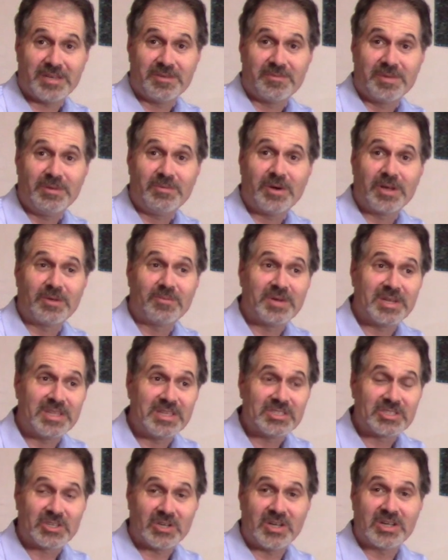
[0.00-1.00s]
We wanted one of
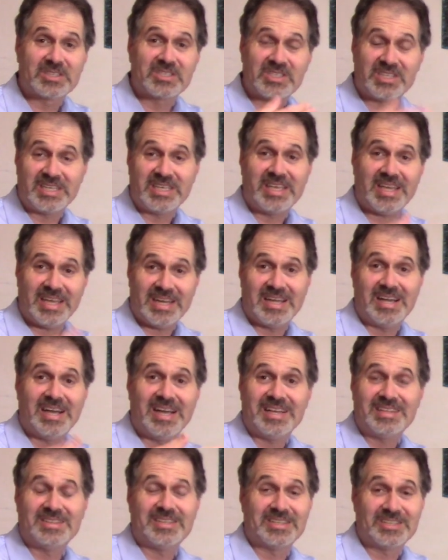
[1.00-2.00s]
these songs to get
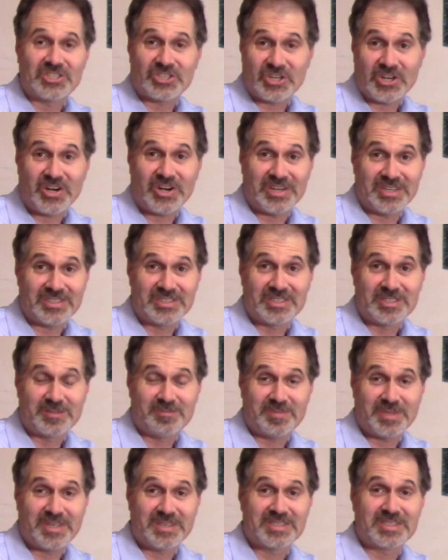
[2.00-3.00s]
on the
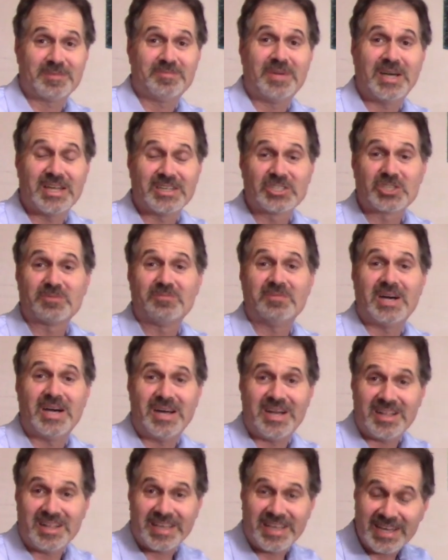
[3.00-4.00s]
charts because Ahmad
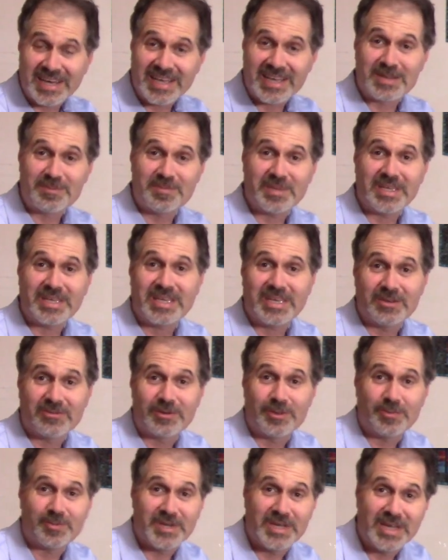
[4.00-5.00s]
Jamal had had a big hit
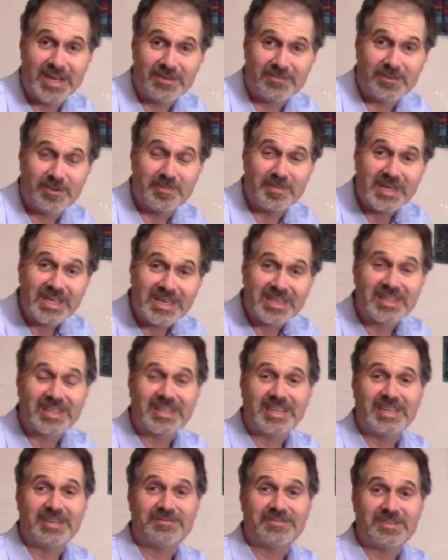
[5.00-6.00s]
with But Not For Me in the
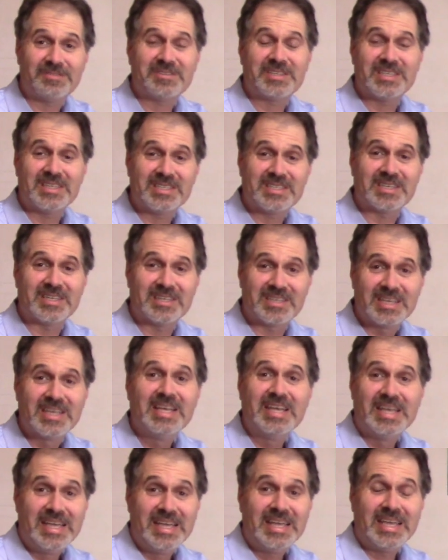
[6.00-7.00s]
late fifties, and,
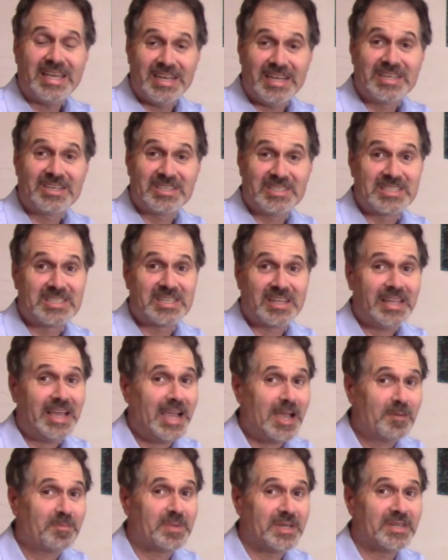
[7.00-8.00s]
and it could still
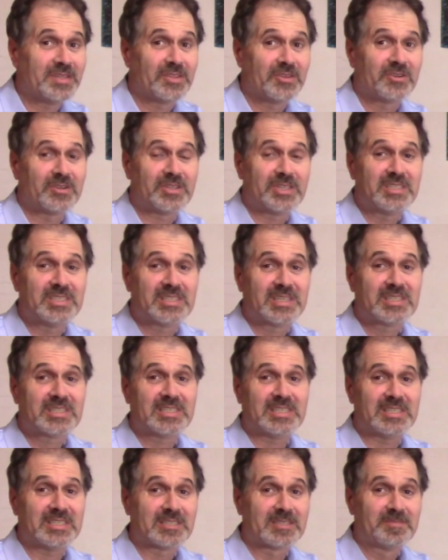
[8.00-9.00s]
happen in the early
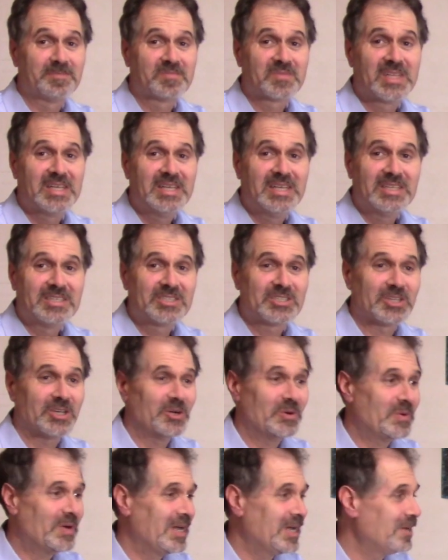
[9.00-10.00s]
sixties." So
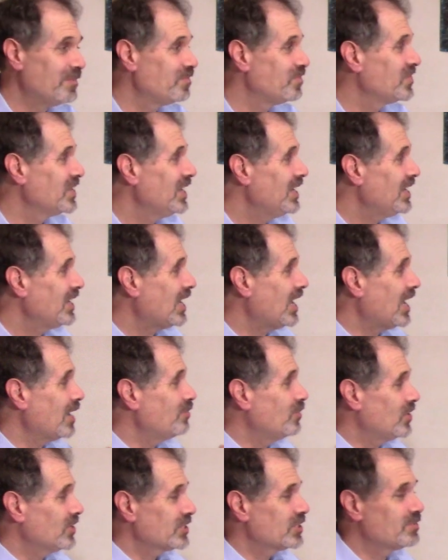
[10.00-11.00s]
um,
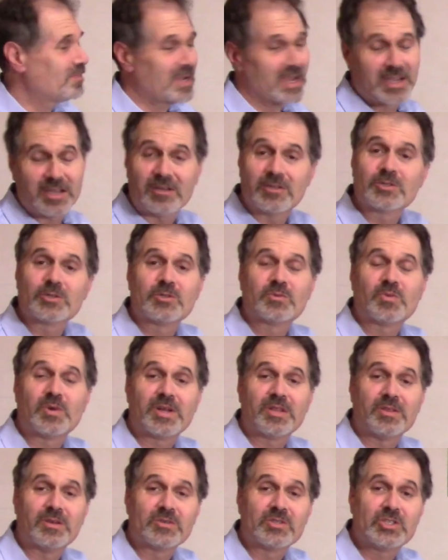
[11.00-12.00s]
"I'm All Smiles" was
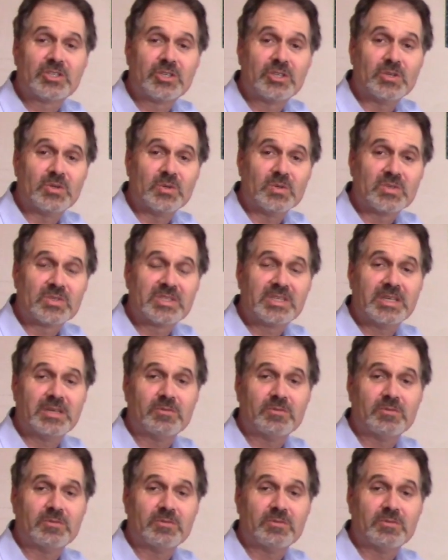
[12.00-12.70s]
one of those tunes.